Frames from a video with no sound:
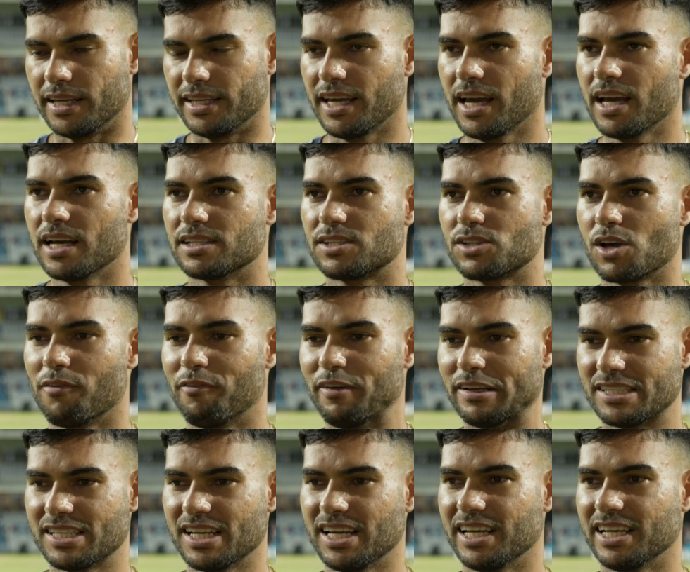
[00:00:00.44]
Yeah, it's
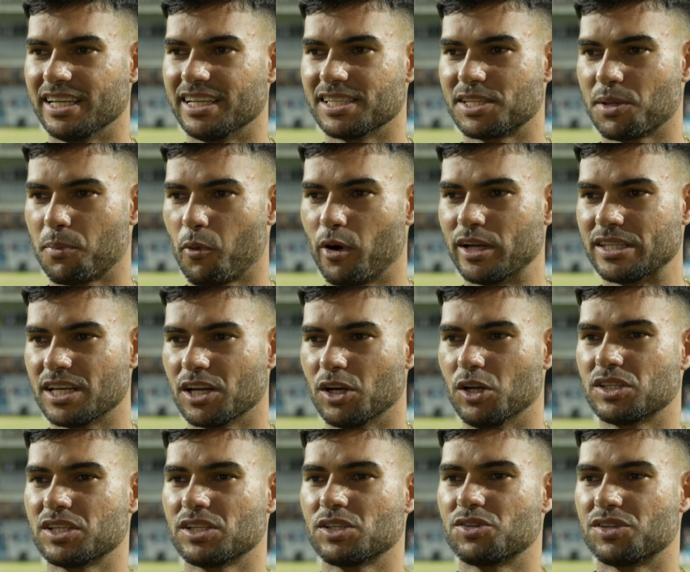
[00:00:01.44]
obviously disappointing
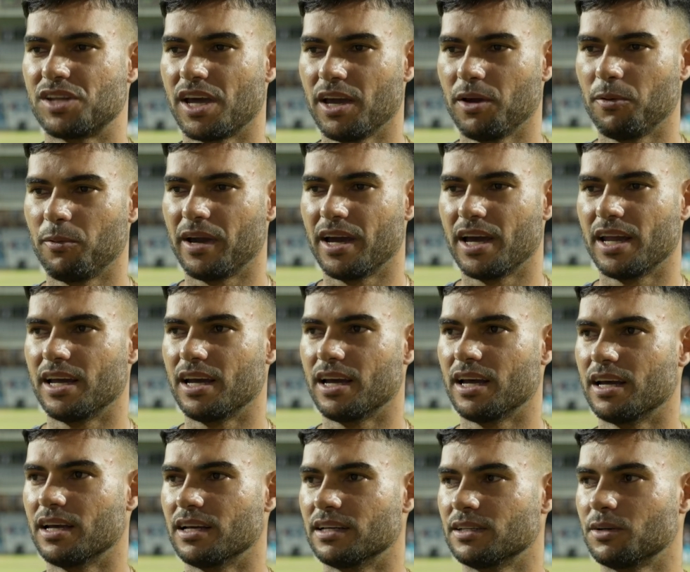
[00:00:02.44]
losing today. We had
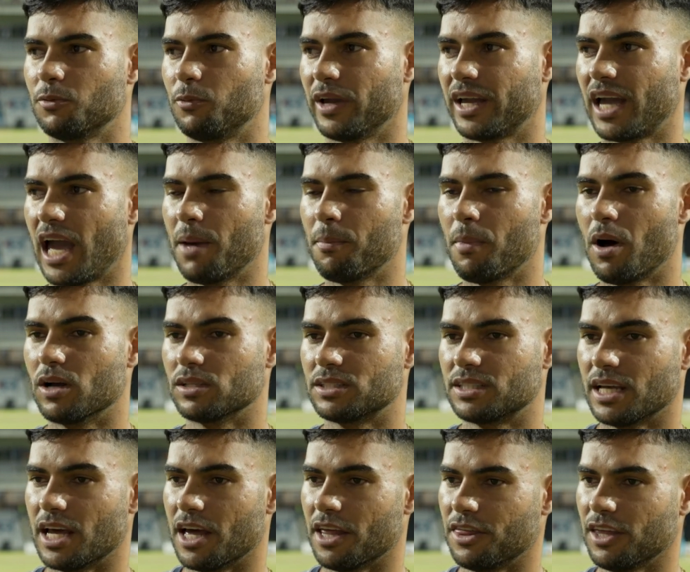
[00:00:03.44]
we came out
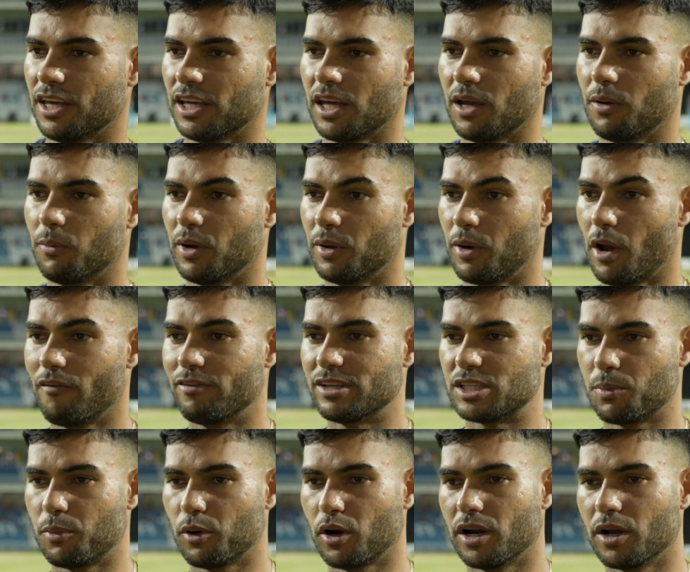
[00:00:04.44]
thinking we'd
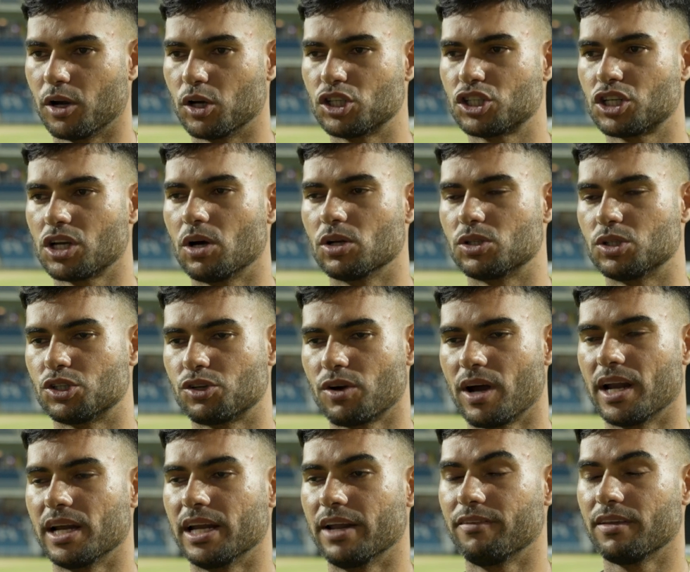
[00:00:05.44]
obviously put on a good show to
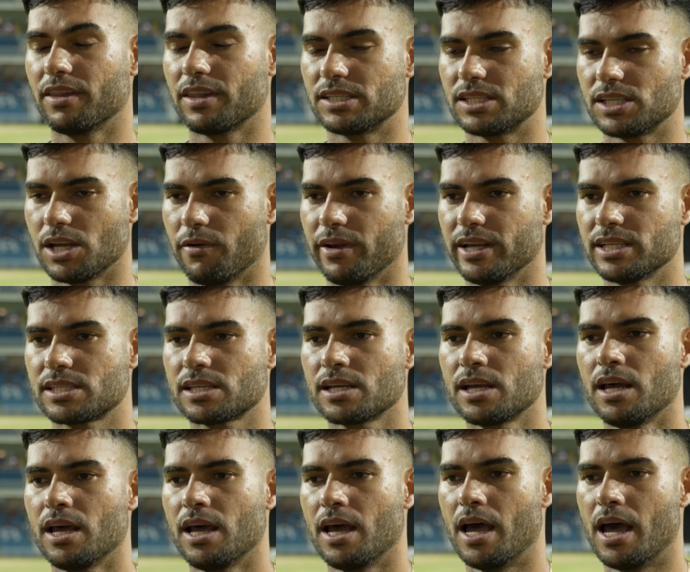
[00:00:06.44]
try and level the series.
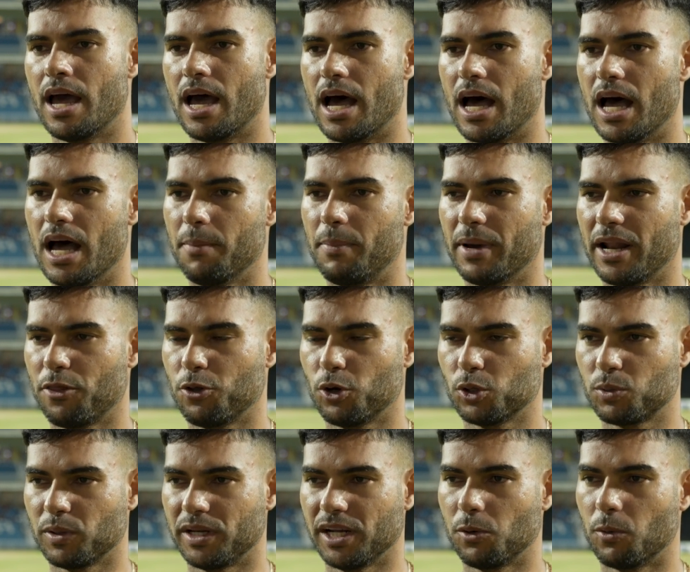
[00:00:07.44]
But I
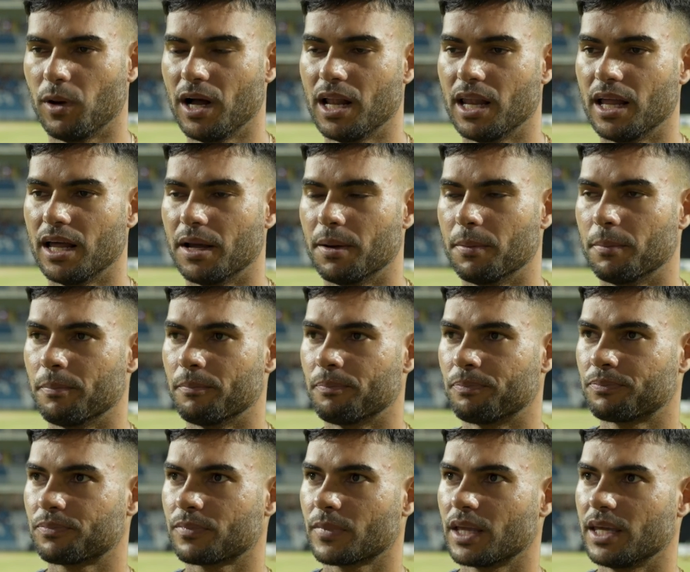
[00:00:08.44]
thought we did well.
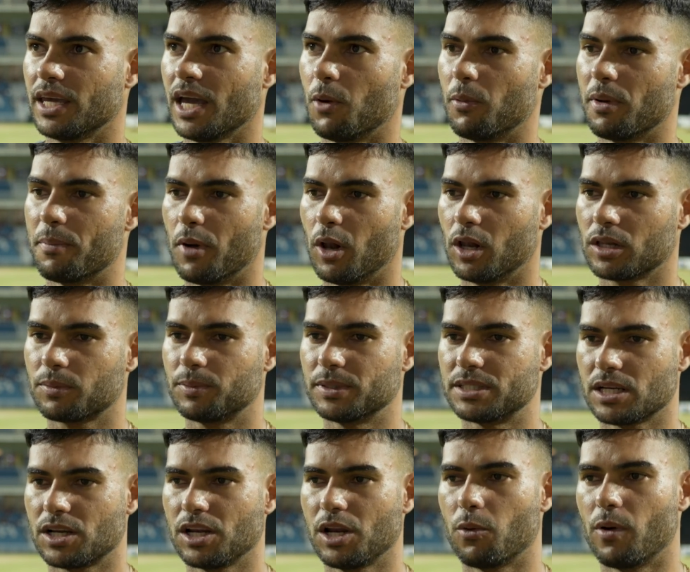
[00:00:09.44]
We bowled
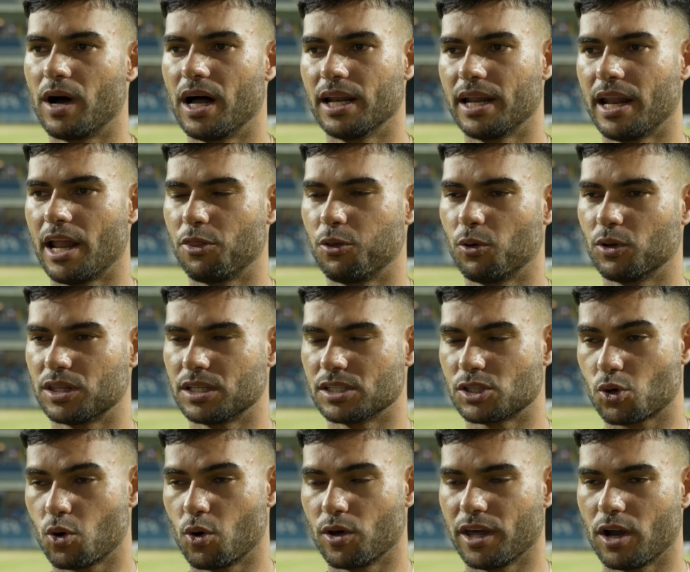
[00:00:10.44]
particularly well, and I thought the
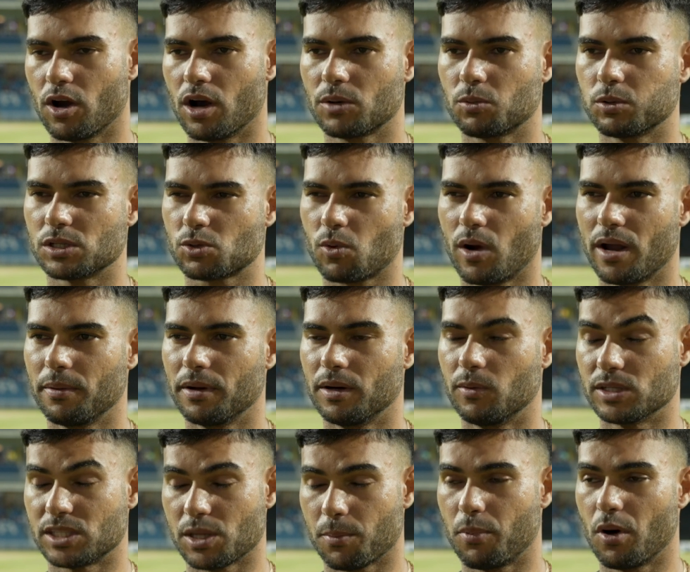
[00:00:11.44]
score they got
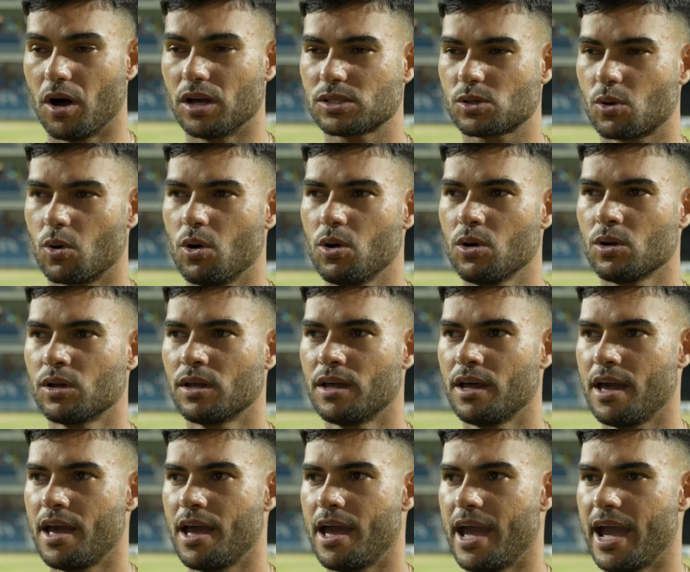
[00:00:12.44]
was a poor score.
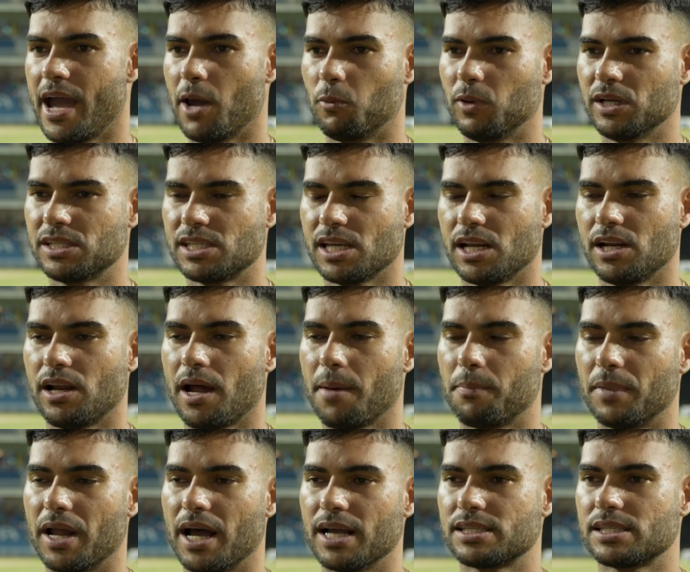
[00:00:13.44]
And we set it
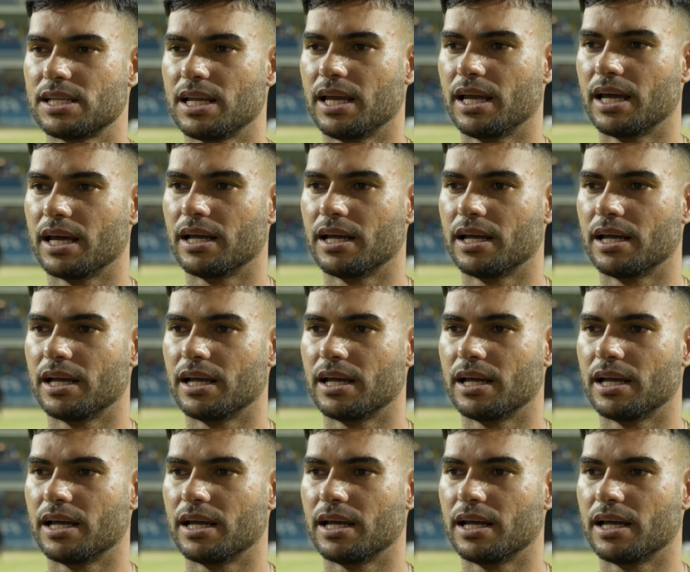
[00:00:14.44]
up nicely.